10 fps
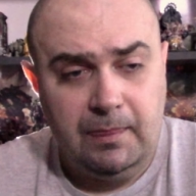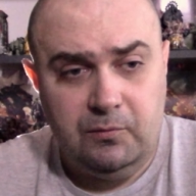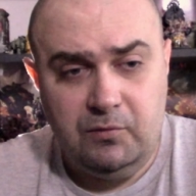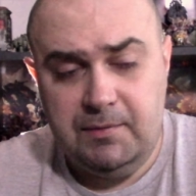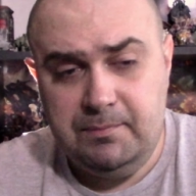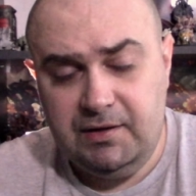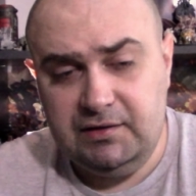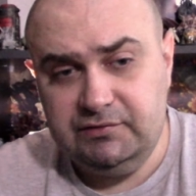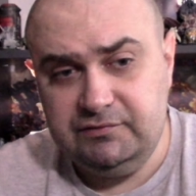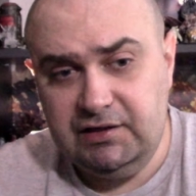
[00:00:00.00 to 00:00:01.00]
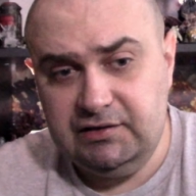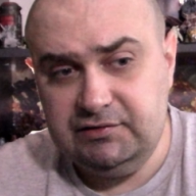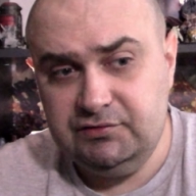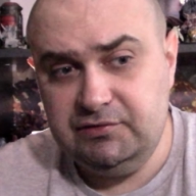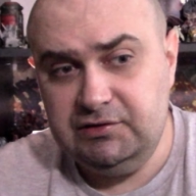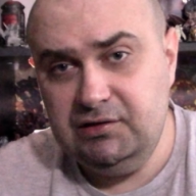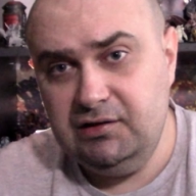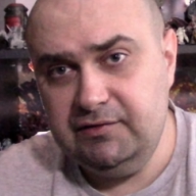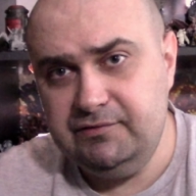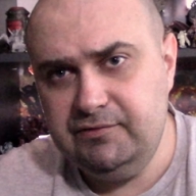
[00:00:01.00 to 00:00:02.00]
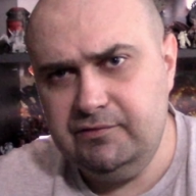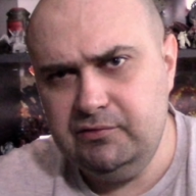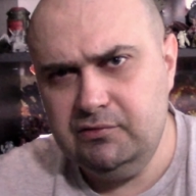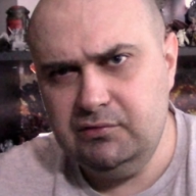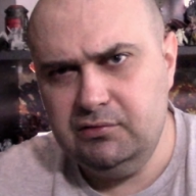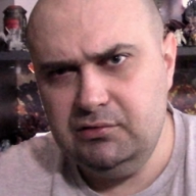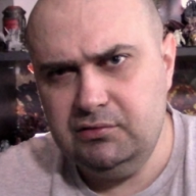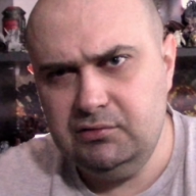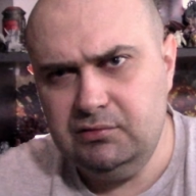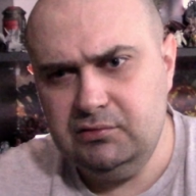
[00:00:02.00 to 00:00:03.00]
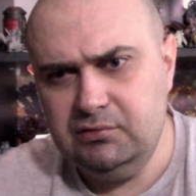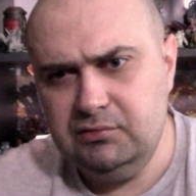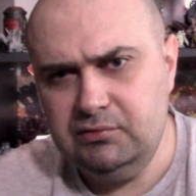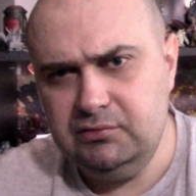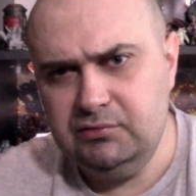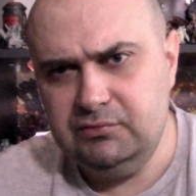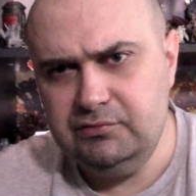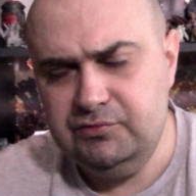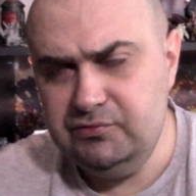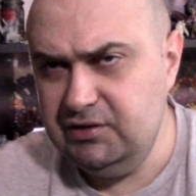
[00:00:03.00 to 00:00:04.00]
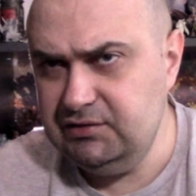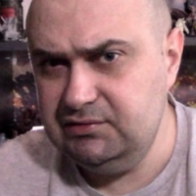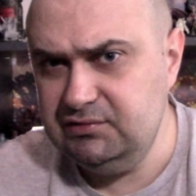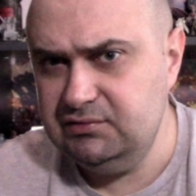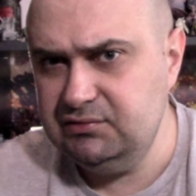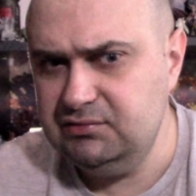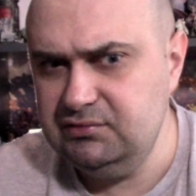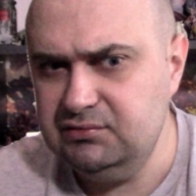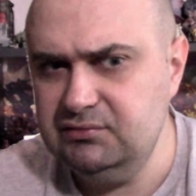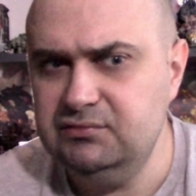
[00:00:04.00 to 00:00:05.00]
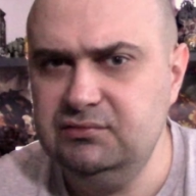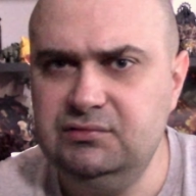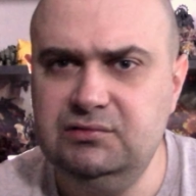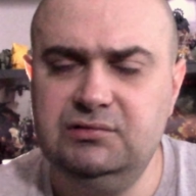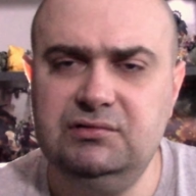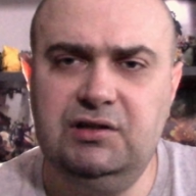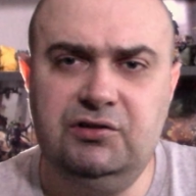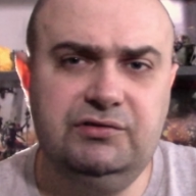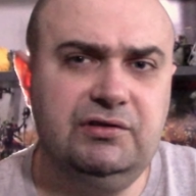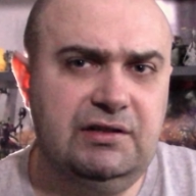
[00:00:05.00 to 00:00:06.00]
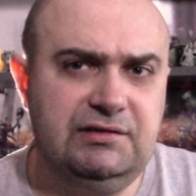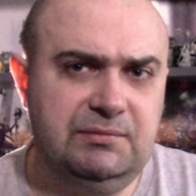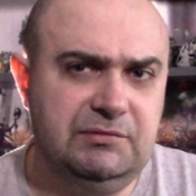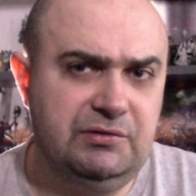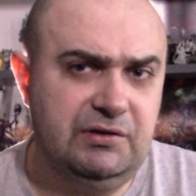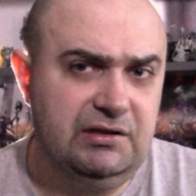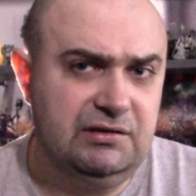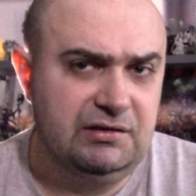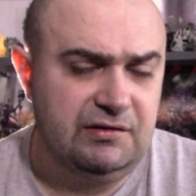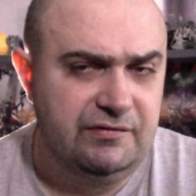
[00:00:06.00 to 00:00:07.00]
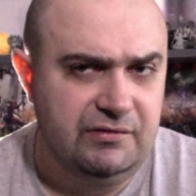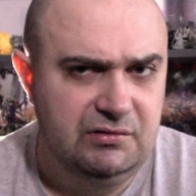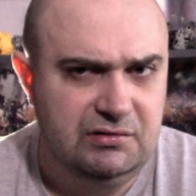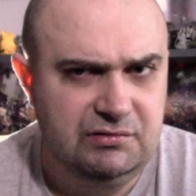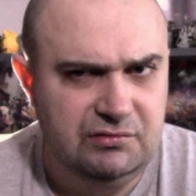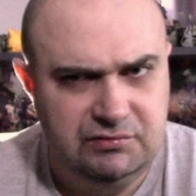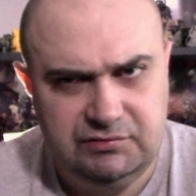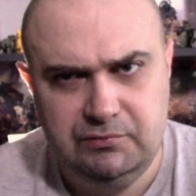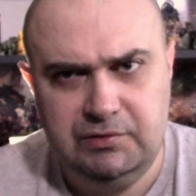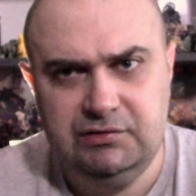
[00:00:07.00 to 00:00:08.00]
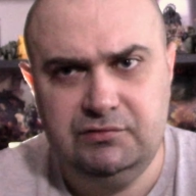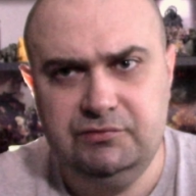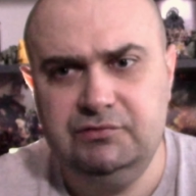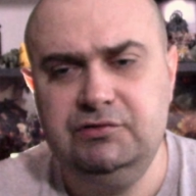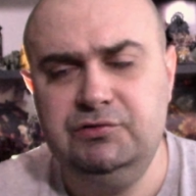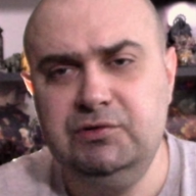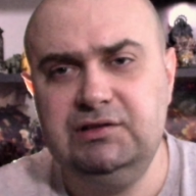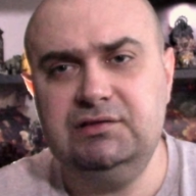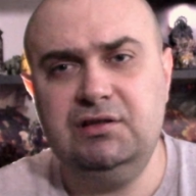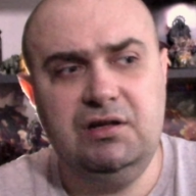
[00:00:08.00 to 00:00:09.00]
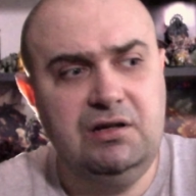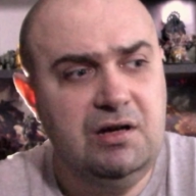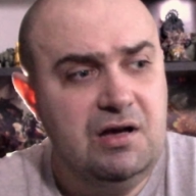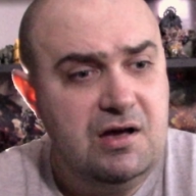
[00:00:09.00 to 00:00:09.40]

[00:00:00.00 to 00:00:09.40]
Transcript: One part of that has already left for US uh, I also had some terrain that I finished. Also went to the USA.